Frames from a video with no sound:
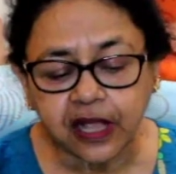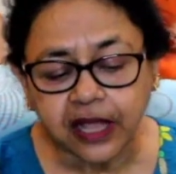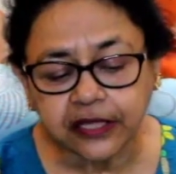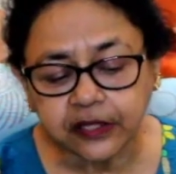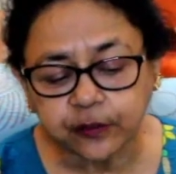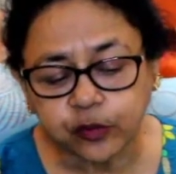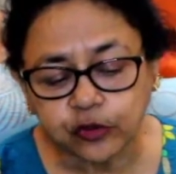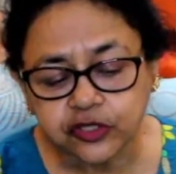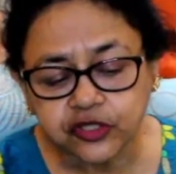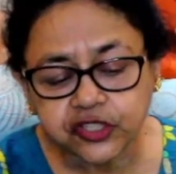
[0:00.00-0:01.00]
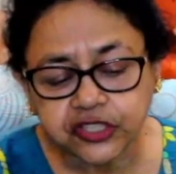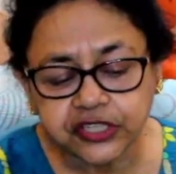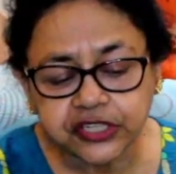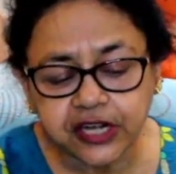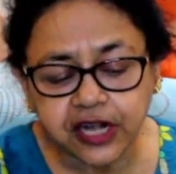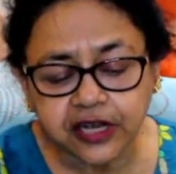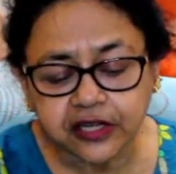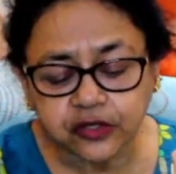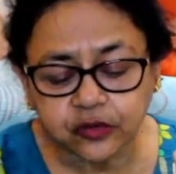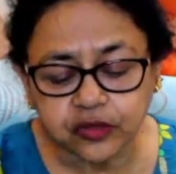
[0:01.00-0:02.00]
and the posterior
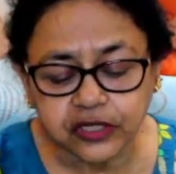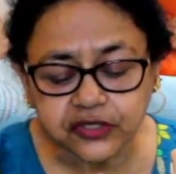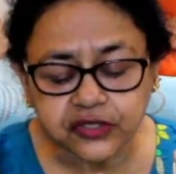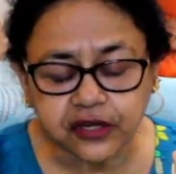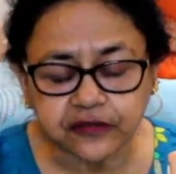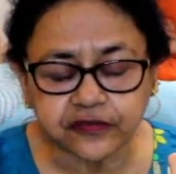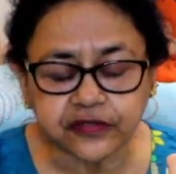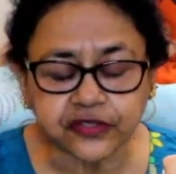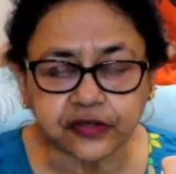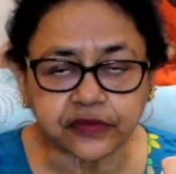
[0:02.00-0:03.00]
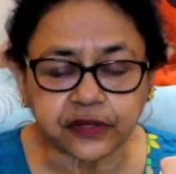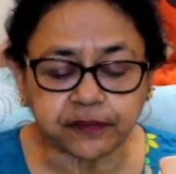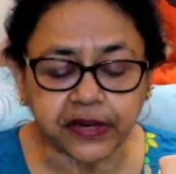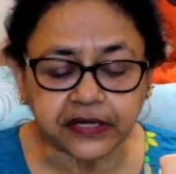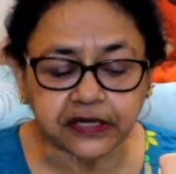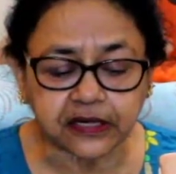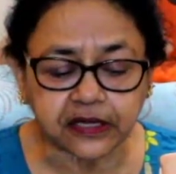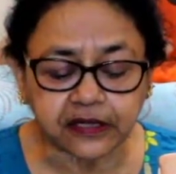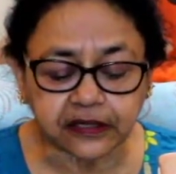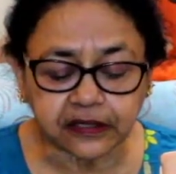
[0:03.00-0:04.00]
articular surface of the
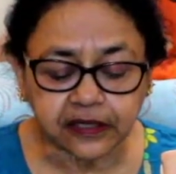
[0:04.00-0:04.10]
patella.